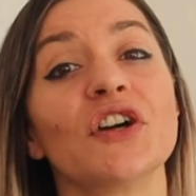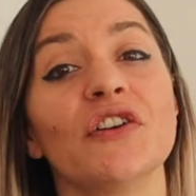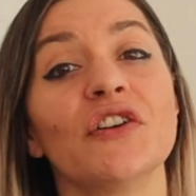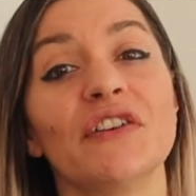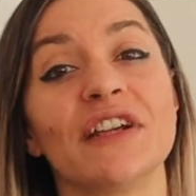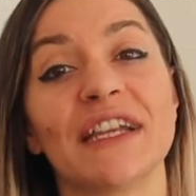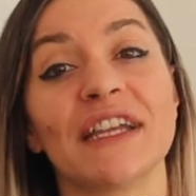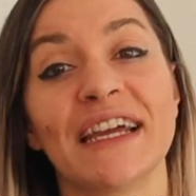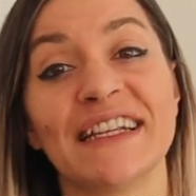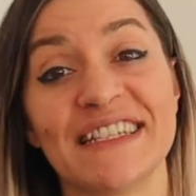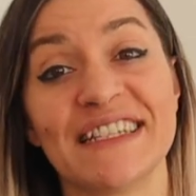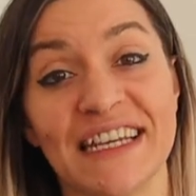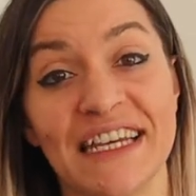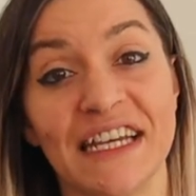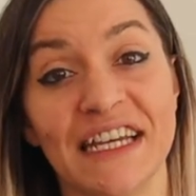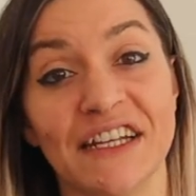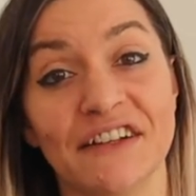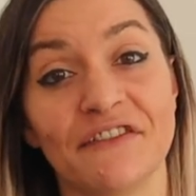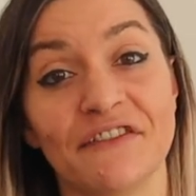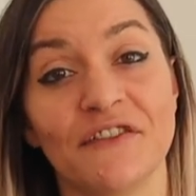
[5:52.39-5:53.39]

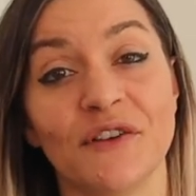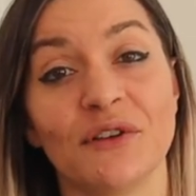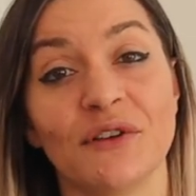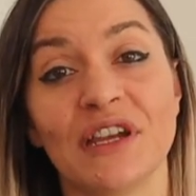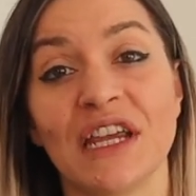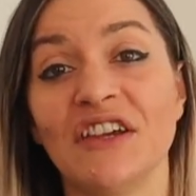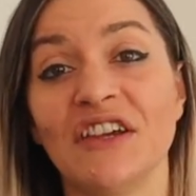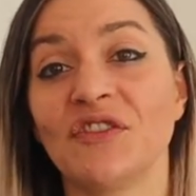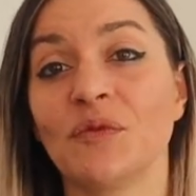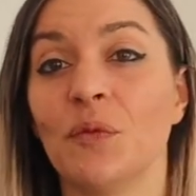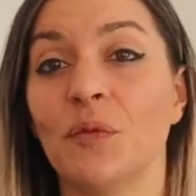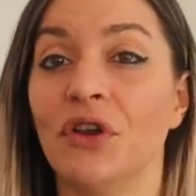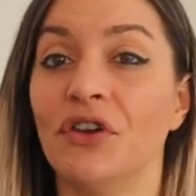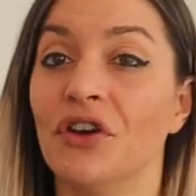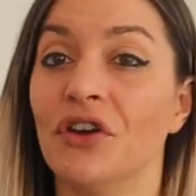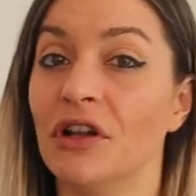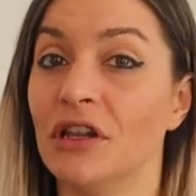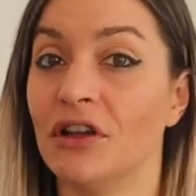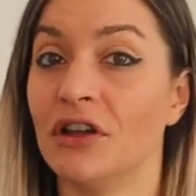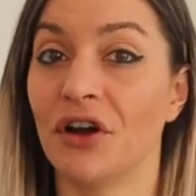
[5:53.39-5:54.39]
COVID-19, Food Nation were
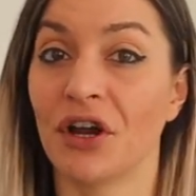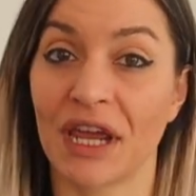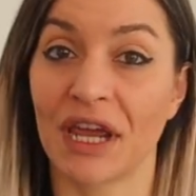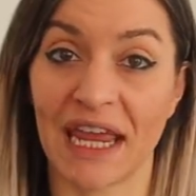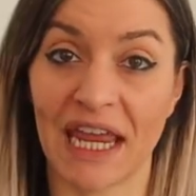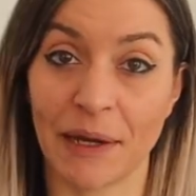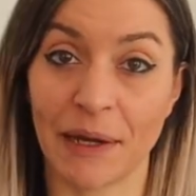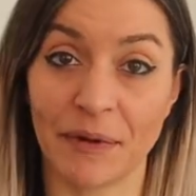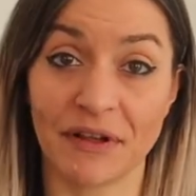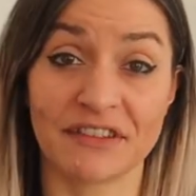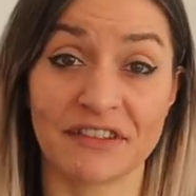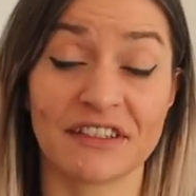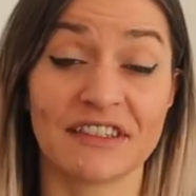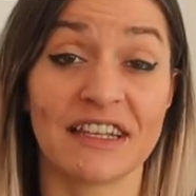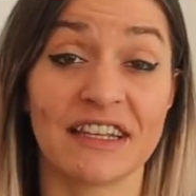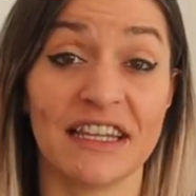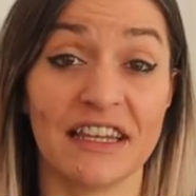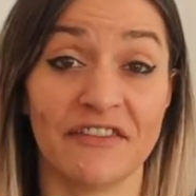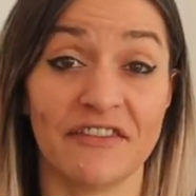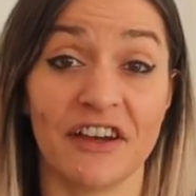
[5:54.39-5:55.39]
no longer able to
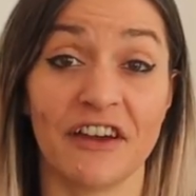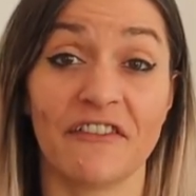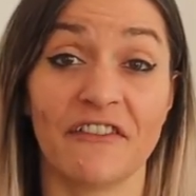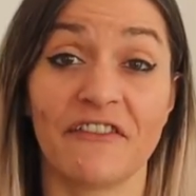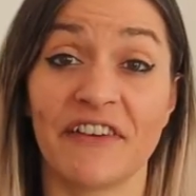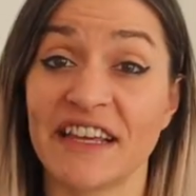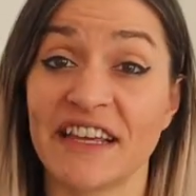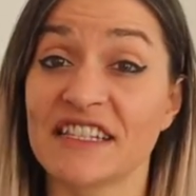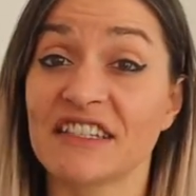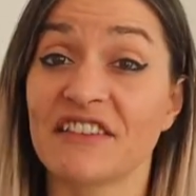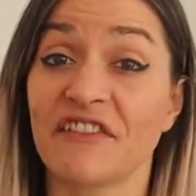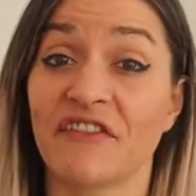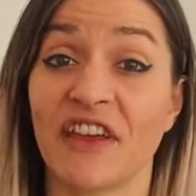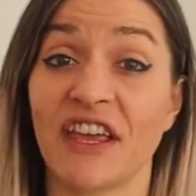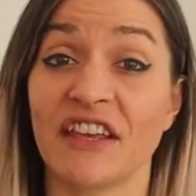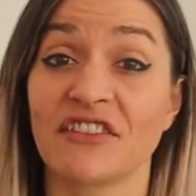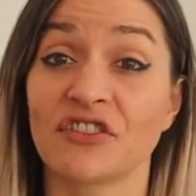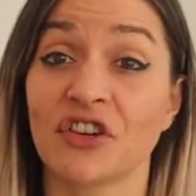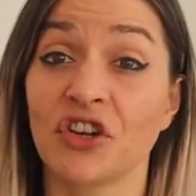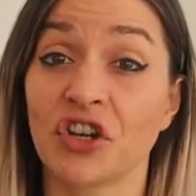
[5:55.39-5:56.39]
deliver
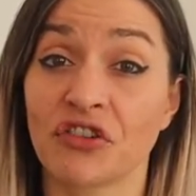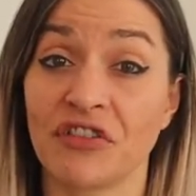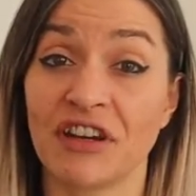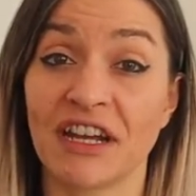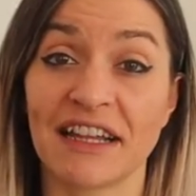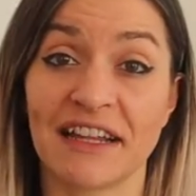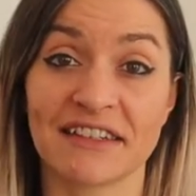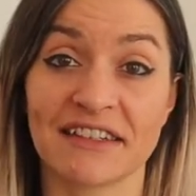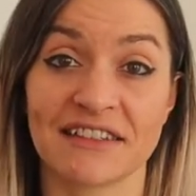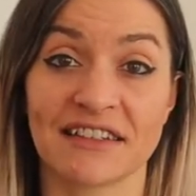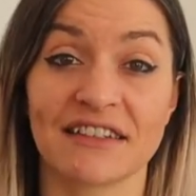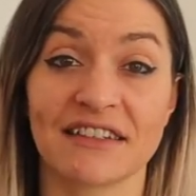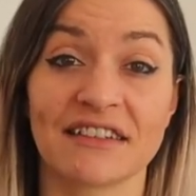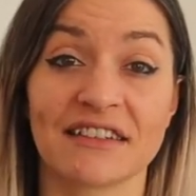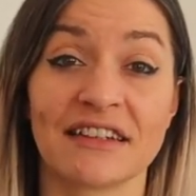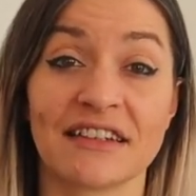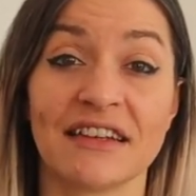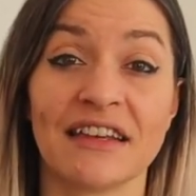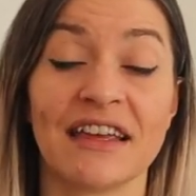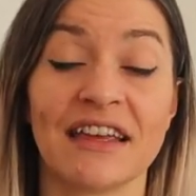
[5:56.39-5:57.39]
face-to-face -face cookery classes
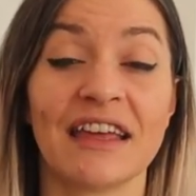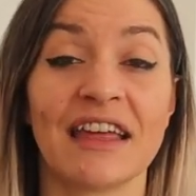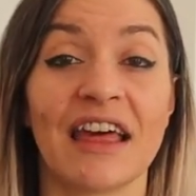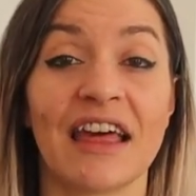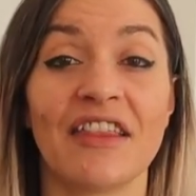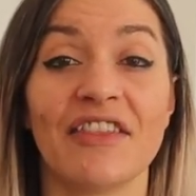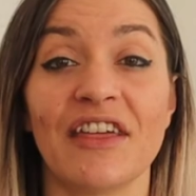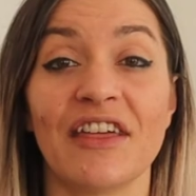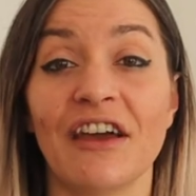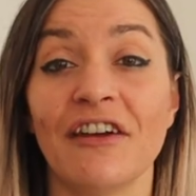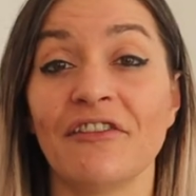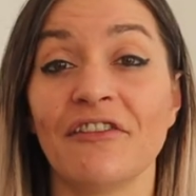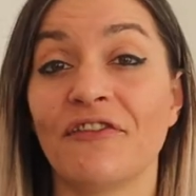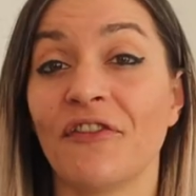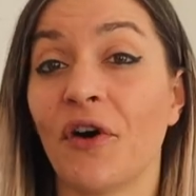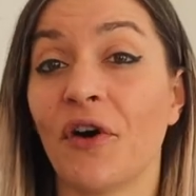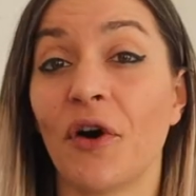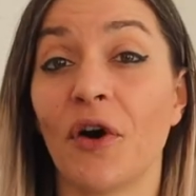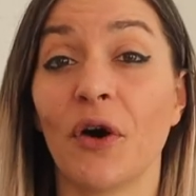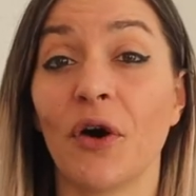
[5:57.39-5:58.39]
and
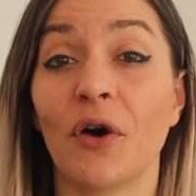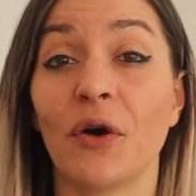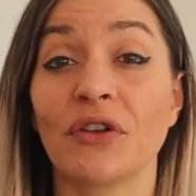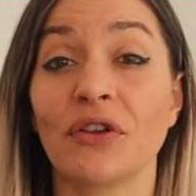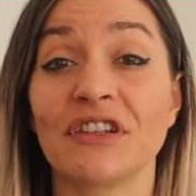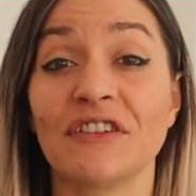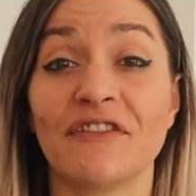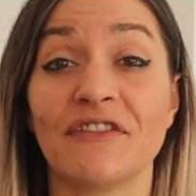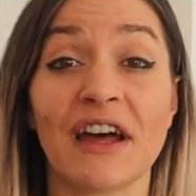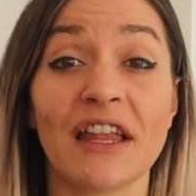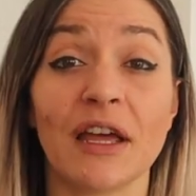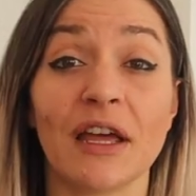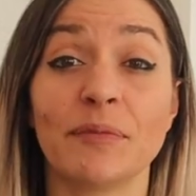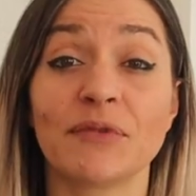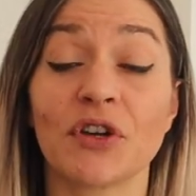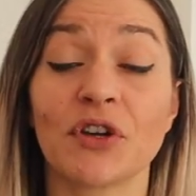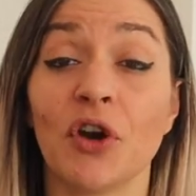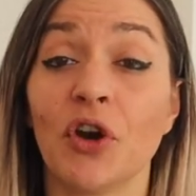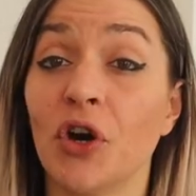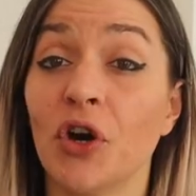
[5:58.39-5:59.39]
therefore
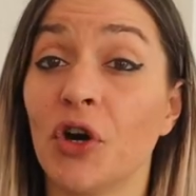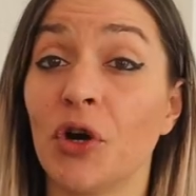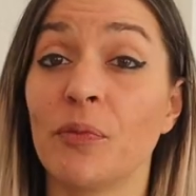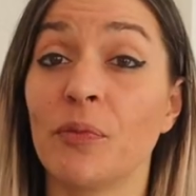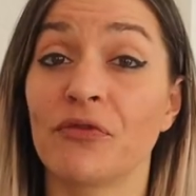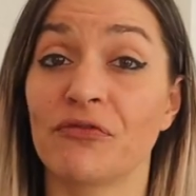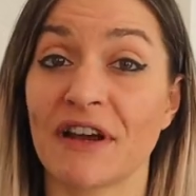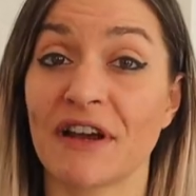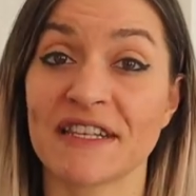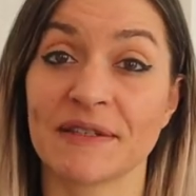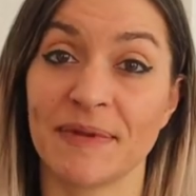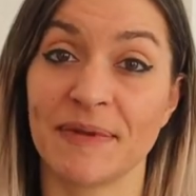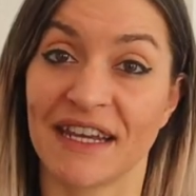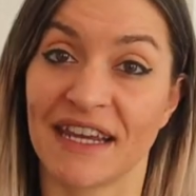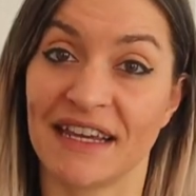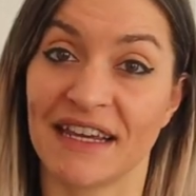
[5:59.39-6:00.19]
developed home recipe